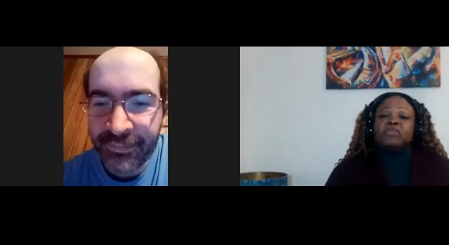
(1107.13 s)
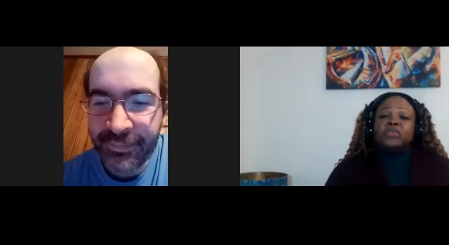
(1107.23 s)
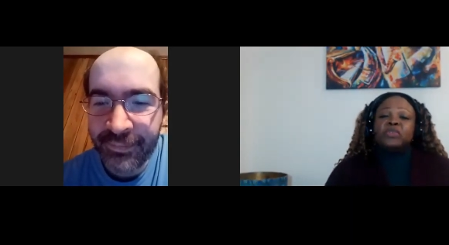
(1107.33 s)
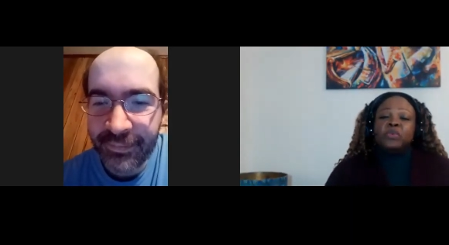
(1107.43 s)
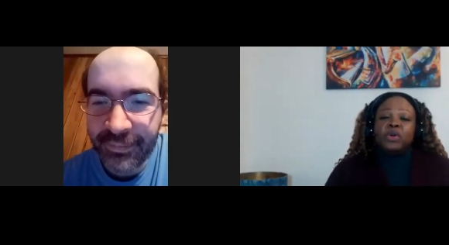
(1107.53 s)

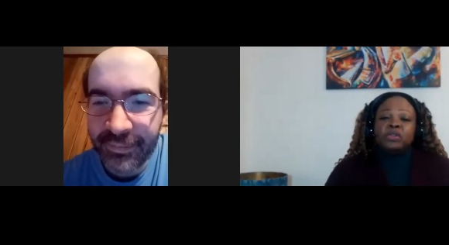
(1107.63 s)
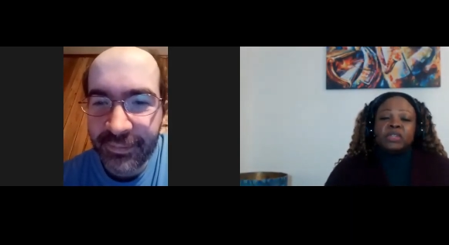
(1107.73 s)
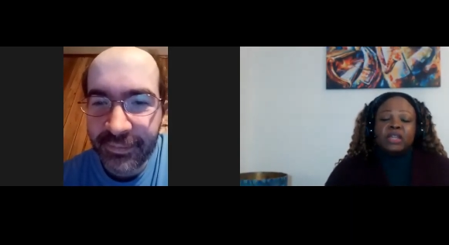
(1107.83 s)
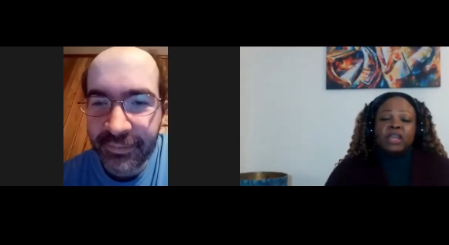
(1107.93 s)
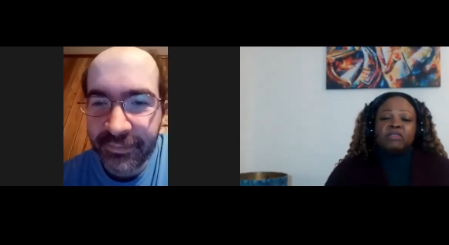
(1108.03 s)
Speaker 1: for the world
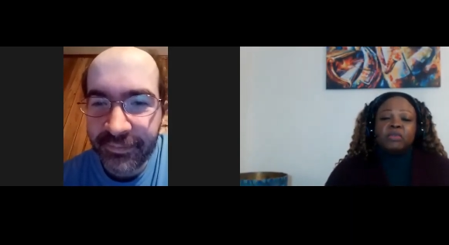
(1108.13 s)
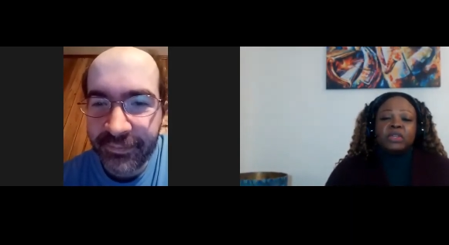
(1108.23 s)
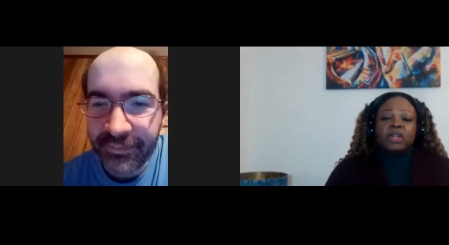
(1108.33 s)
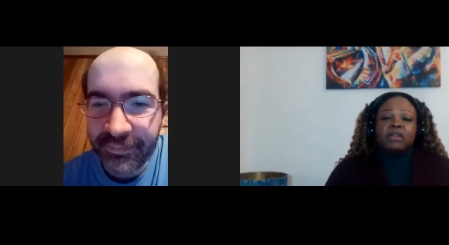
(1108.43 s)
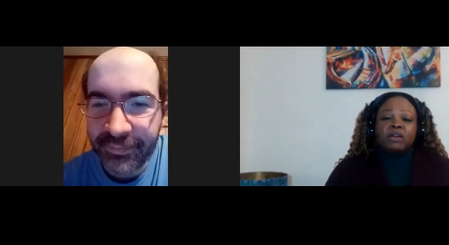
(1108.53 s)
and
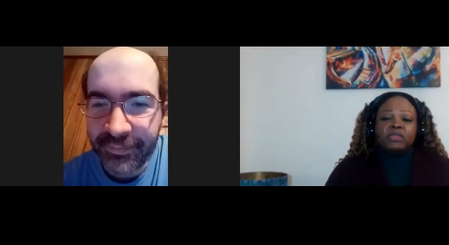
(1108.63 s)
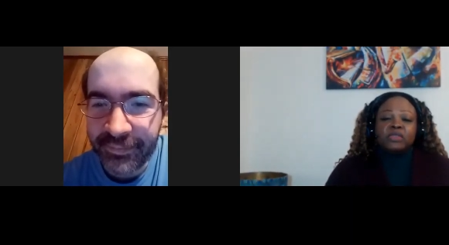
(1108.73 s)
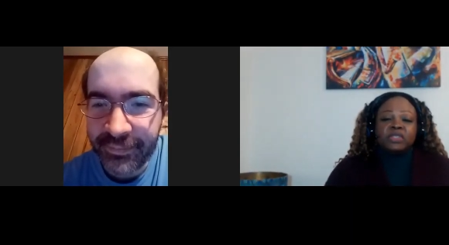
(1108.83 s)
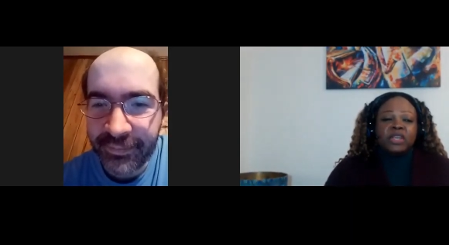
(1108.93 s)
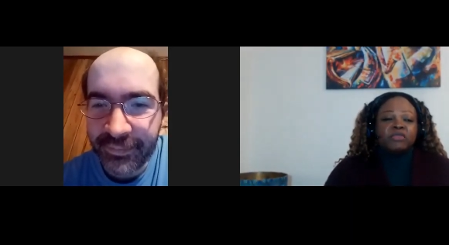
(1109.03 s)
everyone around
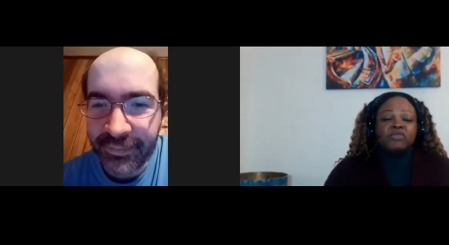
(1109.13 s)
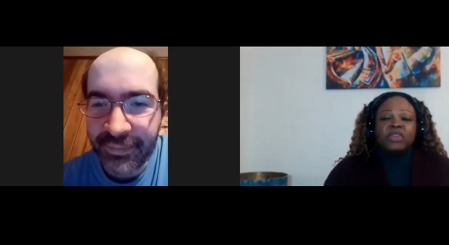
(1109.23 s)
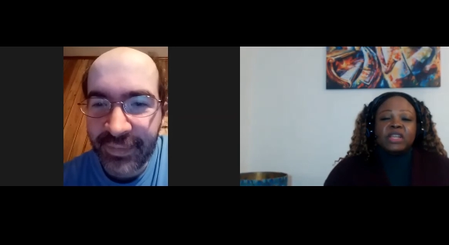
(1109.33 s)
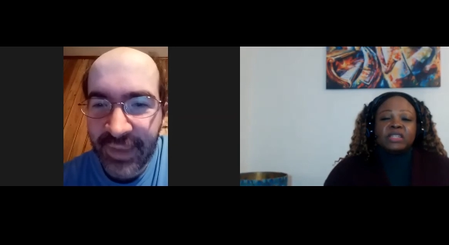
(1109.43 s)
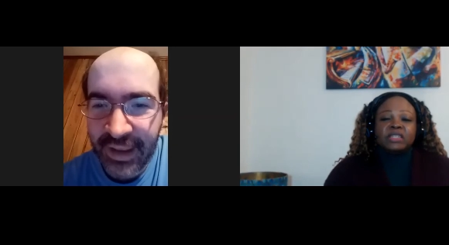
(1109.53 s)
us, our
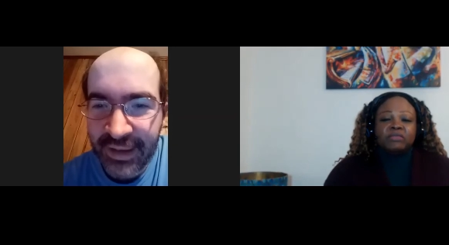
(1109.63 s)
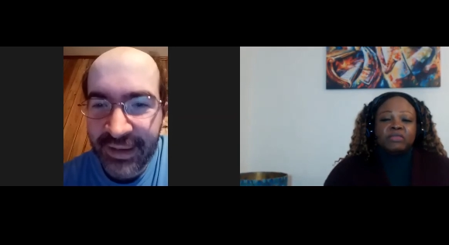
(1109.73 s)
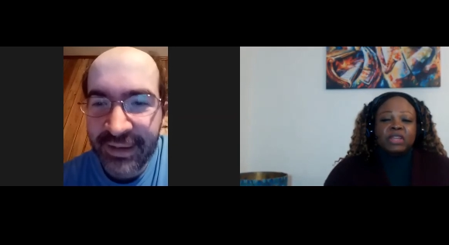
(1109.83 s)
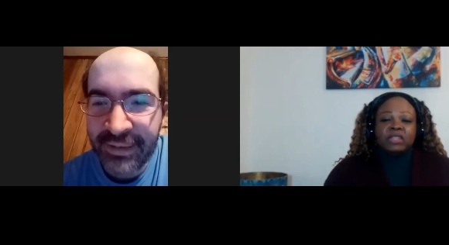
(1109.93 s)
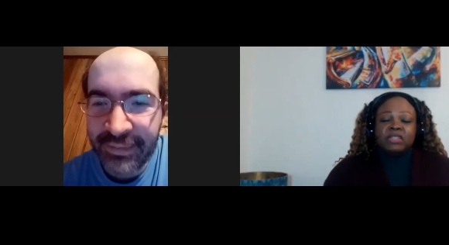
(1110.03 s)
friends and
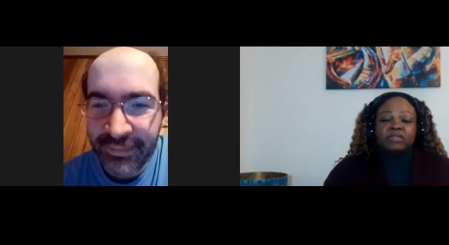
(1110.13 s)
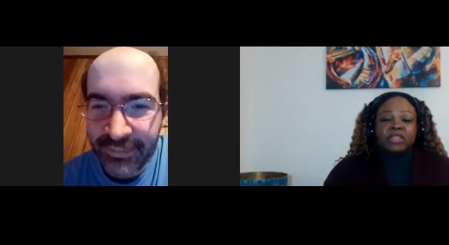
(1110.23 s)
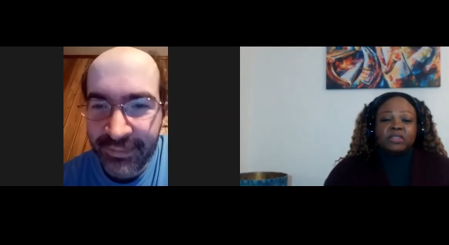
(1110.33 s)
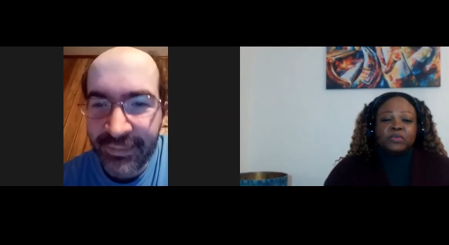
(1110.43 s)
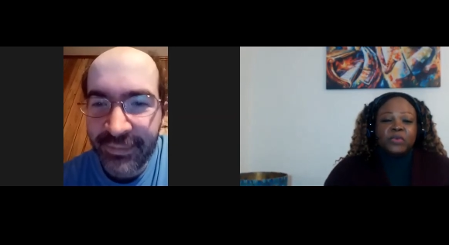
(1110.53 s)
relatives
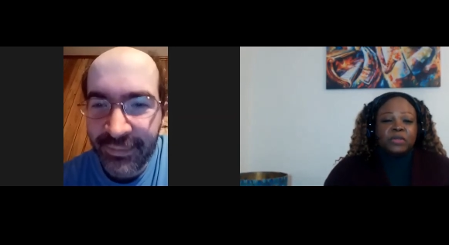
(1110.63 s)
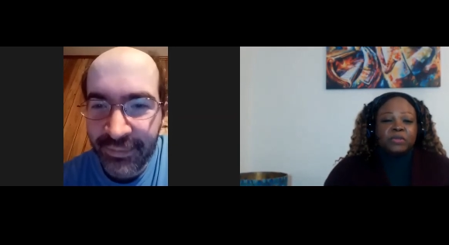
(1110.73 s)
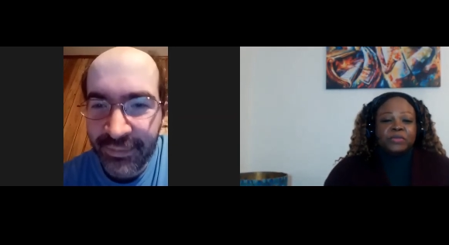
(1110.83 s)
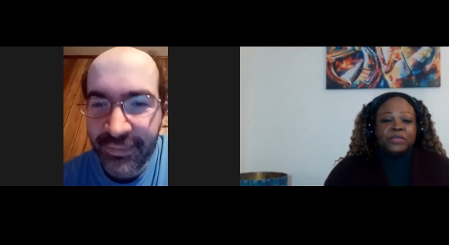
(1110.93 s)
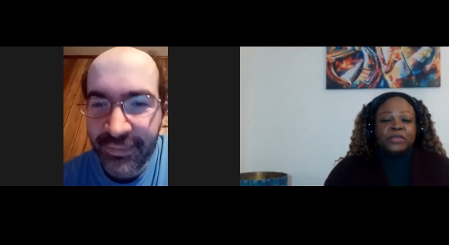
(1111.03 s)
as
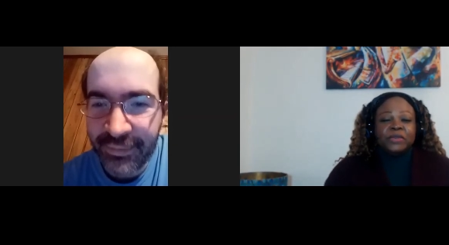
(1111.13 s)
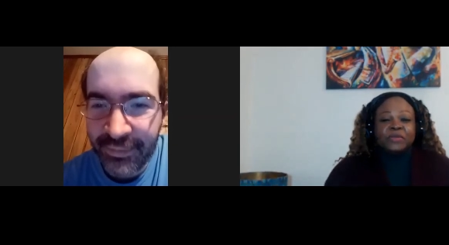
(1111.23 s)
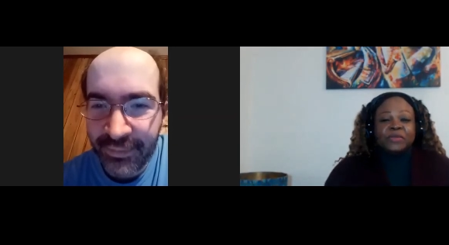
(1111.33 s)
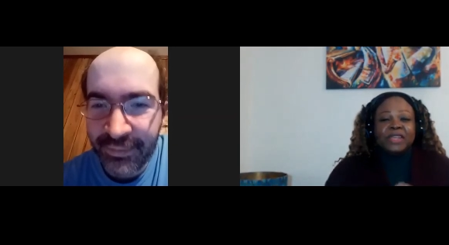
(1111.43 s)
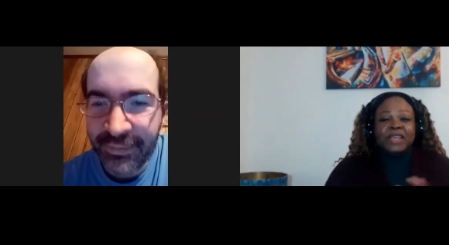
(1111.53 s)
well.
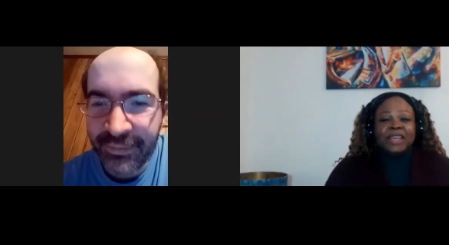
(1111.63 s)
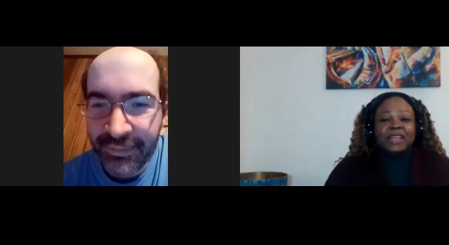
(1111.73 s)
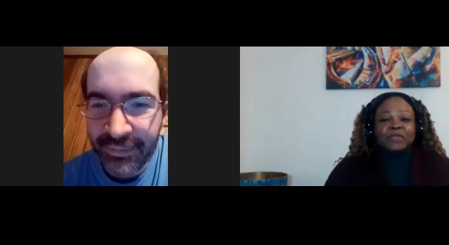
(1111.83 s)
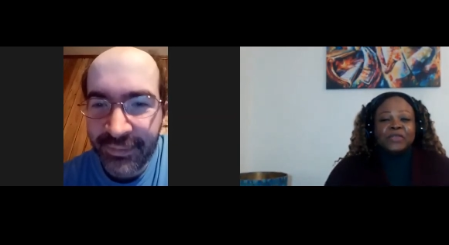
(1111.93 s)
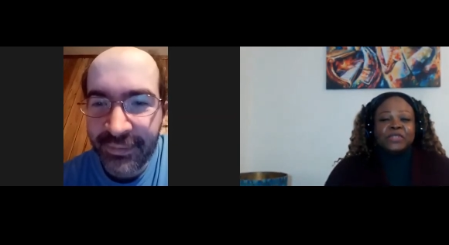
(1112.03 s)
So,
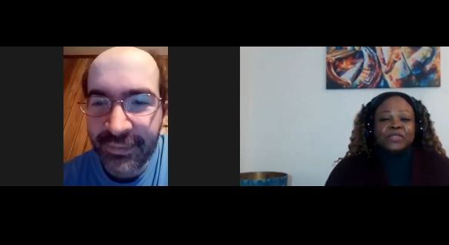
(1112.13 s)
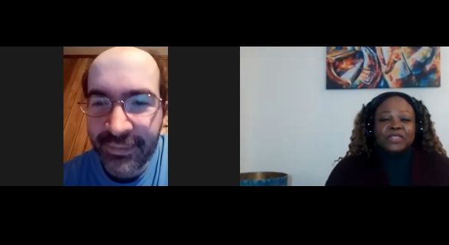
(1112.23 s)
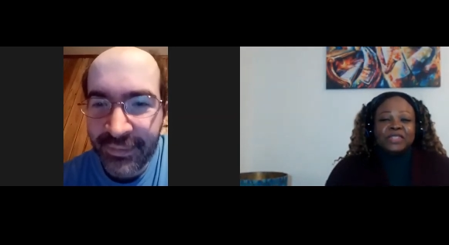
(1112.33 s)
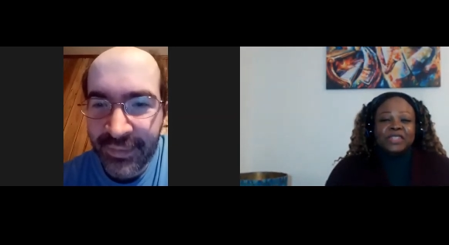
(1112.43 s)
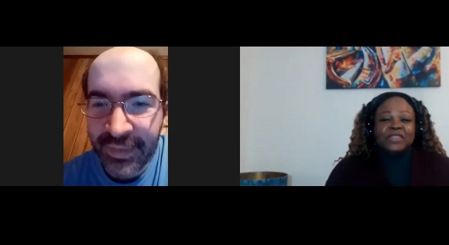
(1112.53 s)
we
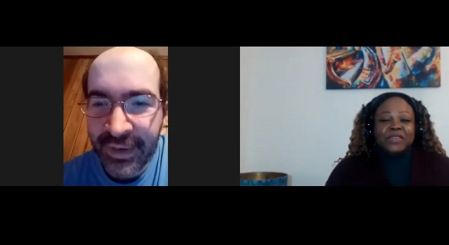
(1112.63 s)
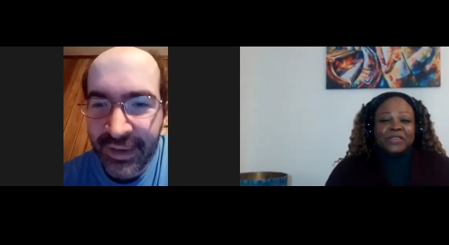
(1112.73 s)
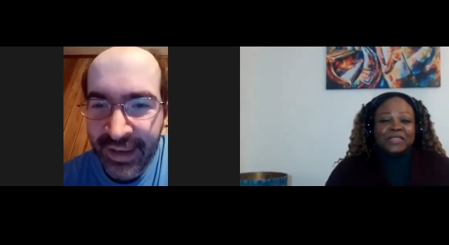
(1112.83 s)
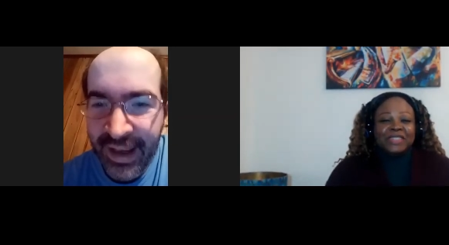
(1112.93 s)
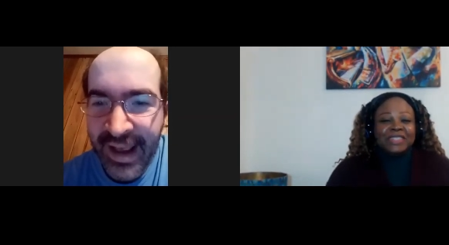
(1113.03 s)
trust in God.
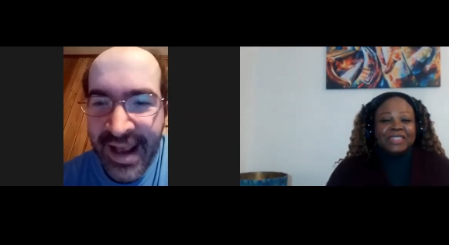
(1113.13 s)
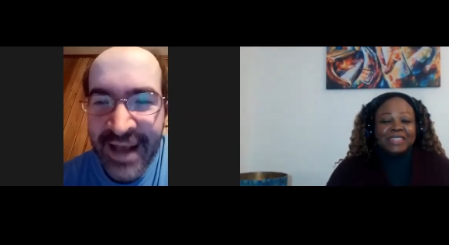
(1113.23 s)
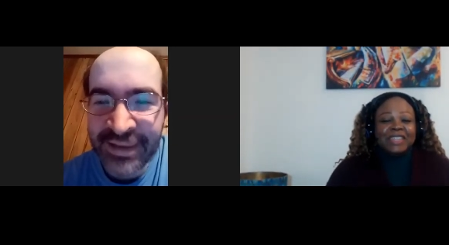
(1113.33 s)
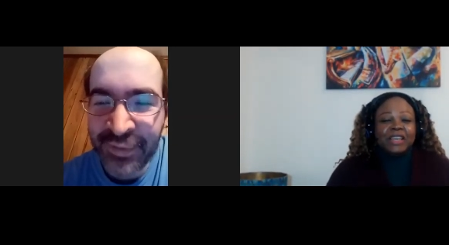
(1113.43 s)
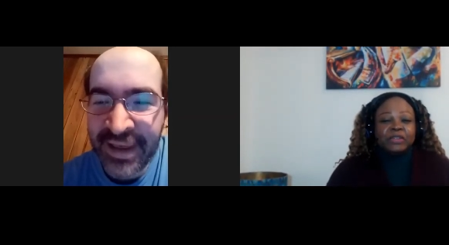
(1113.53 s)
Yeah, and
Speaker 2: as
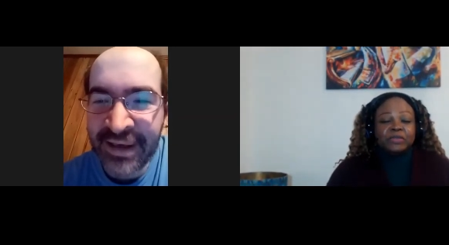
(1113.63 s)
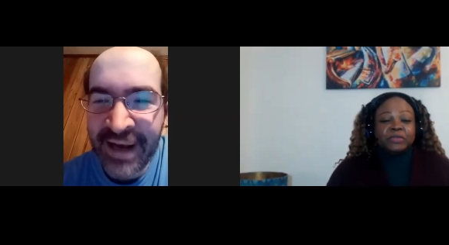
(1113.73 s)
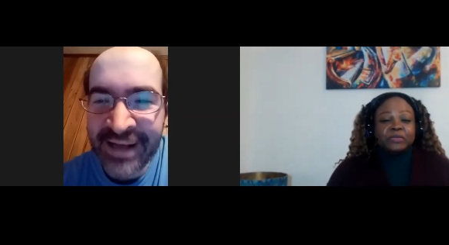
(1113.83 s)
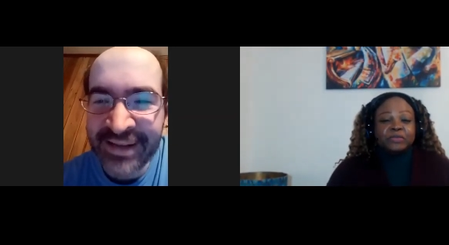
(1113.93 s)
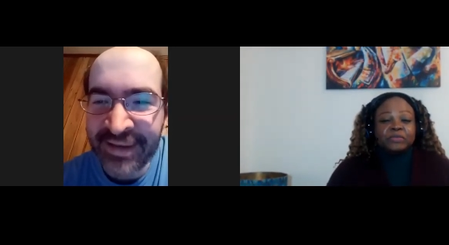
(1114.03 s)
well as
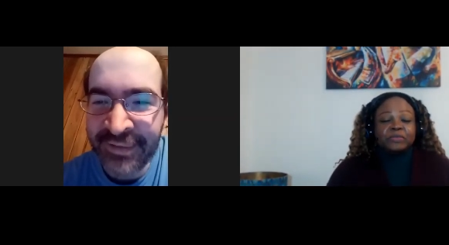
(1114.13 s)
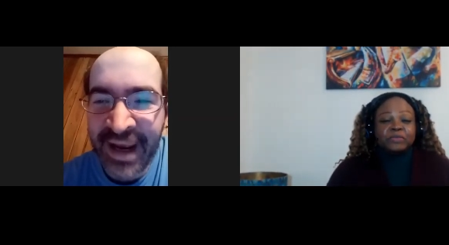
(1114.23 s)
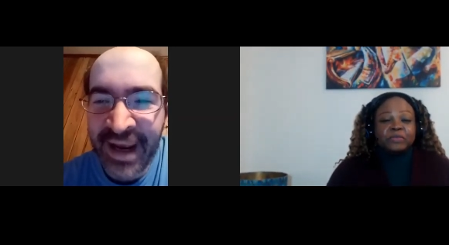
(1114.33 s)
everybody that's